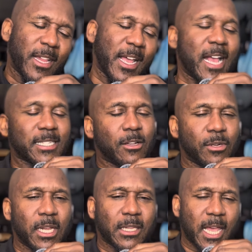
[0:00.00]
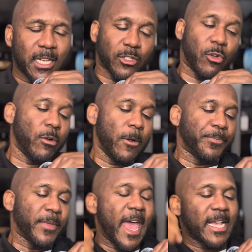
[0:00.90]
Like, I still need that. So
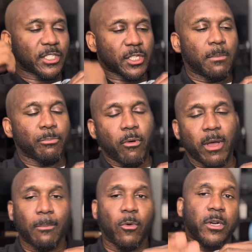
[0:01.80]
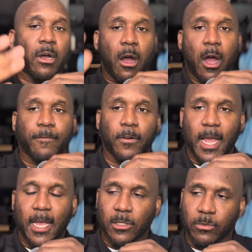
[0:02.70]
at some point, I'm going to offer
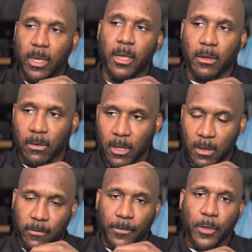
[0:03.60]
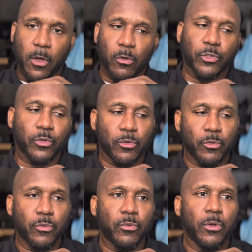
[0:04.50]
that as well for those
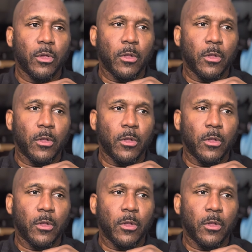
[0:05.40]
who